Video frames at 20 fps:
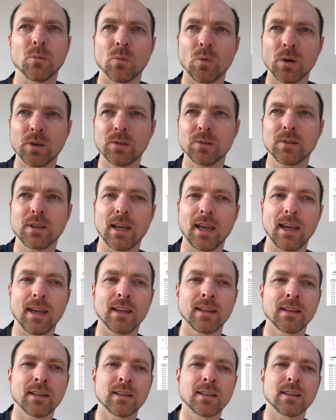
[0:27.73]
What you
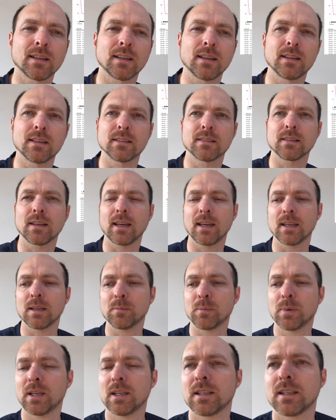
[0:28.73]
get is
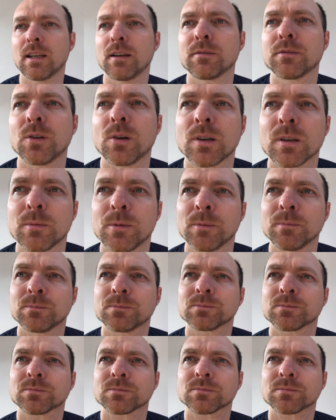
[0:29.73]
a PDF document,